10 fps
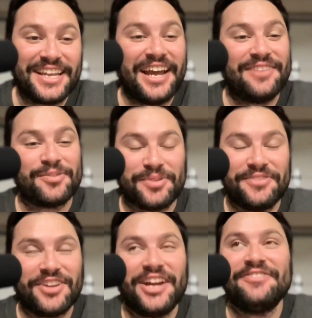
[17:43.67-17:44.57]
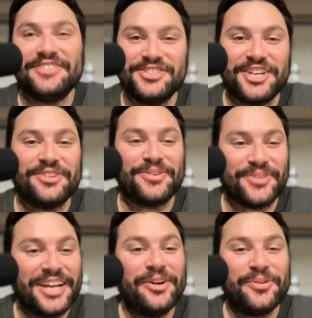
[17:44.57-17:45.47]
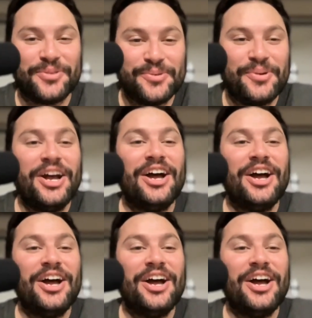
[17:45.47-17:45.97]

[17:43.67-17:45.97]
like they have a rough life in general. They go through